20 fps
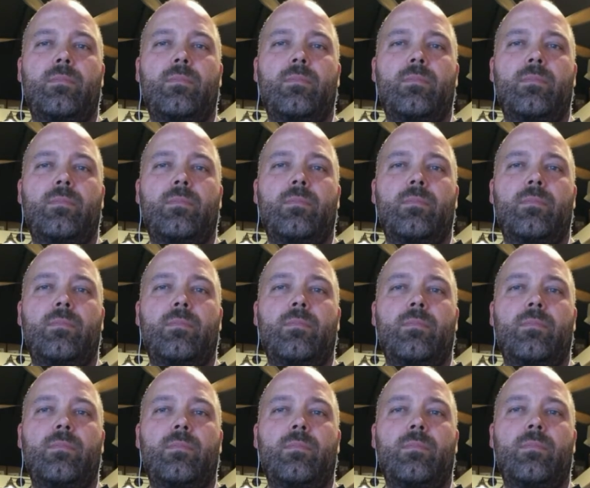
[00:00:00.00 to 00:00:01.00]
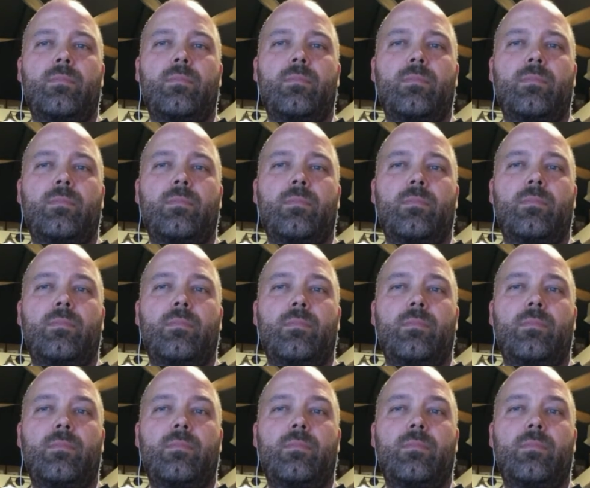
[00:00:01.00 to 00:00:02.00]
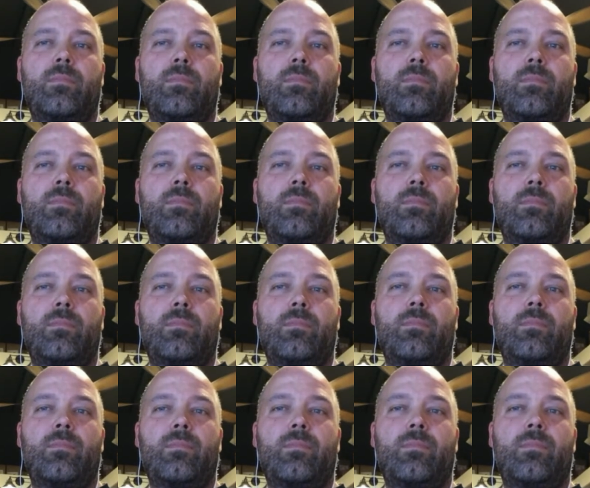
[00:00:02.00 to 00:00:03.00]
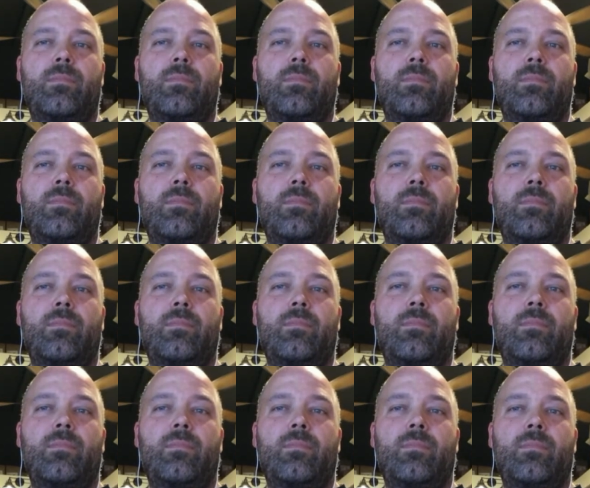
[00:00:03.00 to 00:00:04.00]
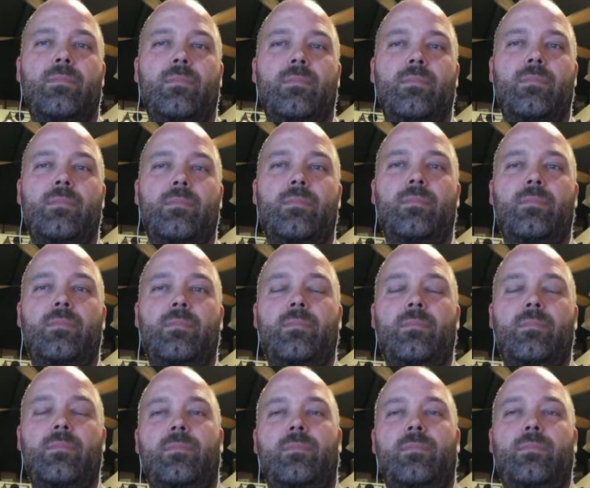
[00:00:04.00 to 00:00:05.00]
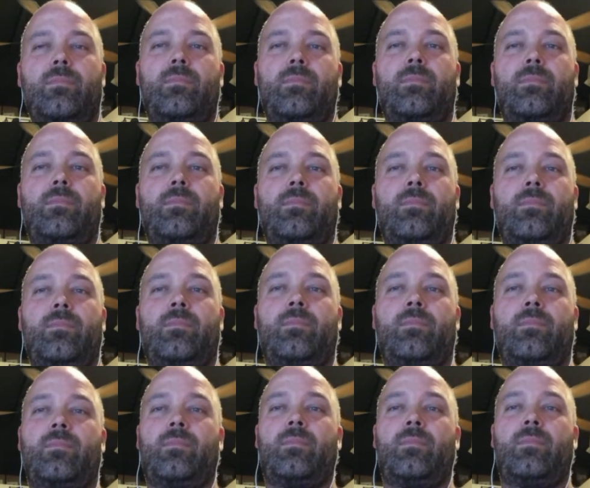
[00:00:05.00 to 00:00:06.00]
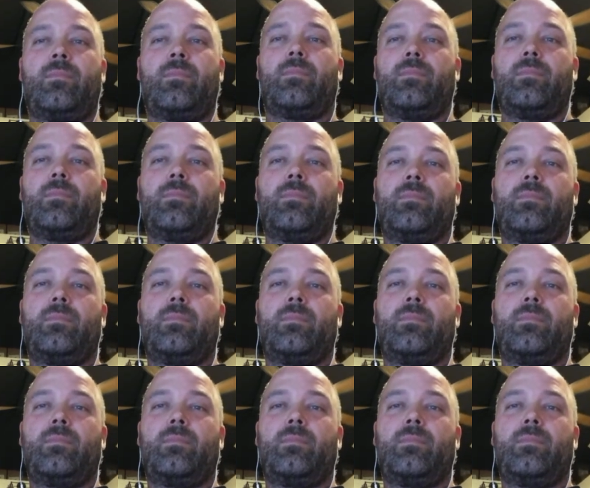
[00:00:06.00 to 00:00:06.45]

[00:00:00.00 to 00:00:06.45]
(silent)